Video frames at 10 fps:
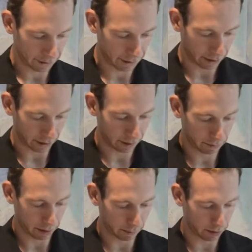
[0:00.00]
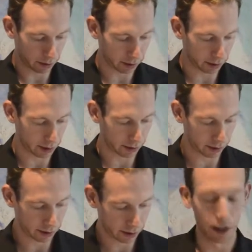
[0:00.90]
Okay, peanut butter's
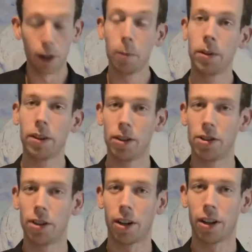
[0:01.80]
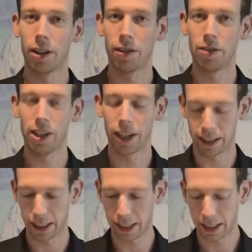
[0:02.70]
closed. Open the jar of
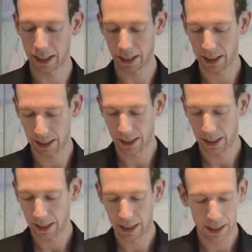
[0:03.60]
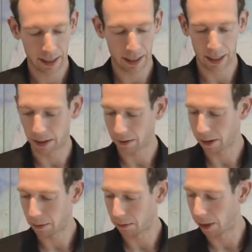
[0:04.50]
jelly. Again, I'm
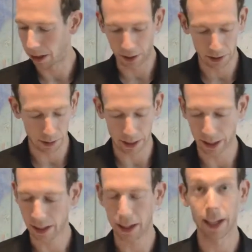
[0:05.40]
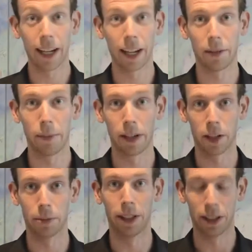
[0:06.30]
kind of running into a hand
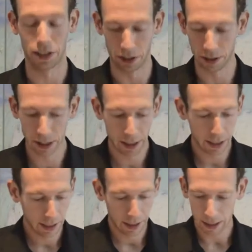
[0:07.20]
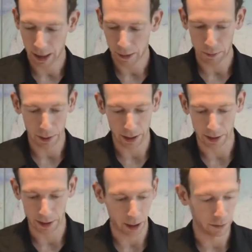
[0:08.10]
management issue. Make an
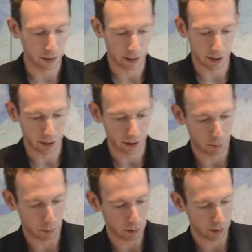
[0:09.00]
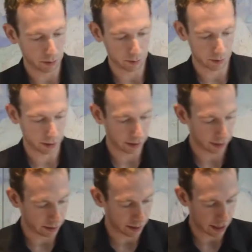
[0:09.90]
executive decision to put one of
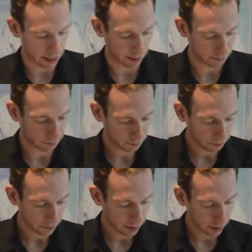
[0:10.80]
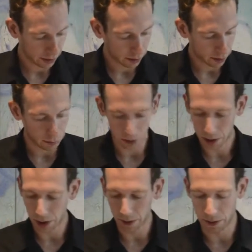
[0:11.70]
these down. Open the
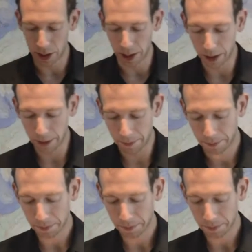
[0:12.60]
jar of jelly.